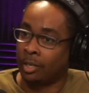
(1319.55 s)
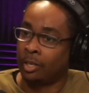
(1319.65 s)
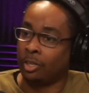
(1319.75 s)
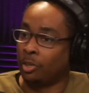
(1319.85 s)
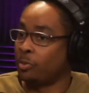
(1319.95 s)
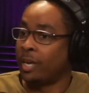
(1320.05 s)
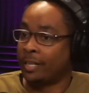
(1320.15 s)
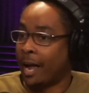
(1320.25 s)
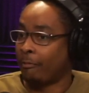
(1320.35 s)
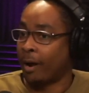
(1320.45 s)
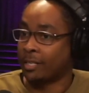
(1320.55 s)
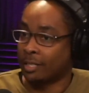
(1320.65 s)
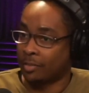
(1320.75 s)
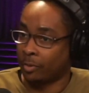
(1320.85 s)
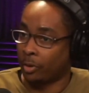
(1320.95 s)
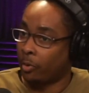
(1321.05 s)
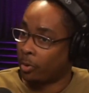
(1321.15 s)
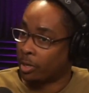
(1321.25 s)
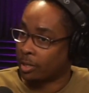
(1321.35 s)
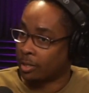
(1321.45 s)
You get directions for
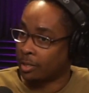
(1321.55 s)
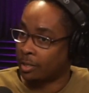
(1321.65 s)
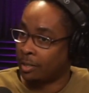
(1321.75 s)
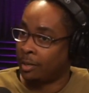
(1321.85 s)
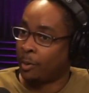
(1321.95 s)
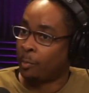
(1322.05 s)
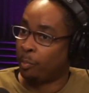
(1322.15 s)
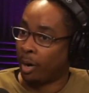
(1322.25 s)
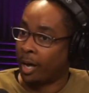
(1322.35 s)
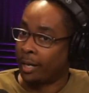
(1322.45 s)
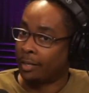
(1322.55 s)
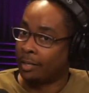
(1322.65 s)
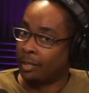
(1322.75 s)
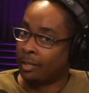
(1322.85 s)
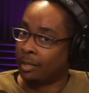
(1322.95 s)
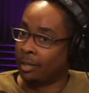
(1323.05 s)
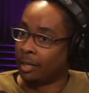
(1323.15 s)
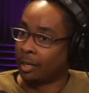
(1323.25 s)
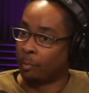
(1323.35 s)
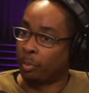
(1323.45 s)
yours, but the
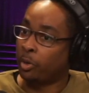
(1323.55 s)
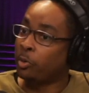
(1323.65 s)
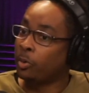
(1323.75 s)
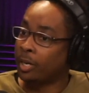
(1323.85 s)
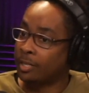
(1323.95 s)
computing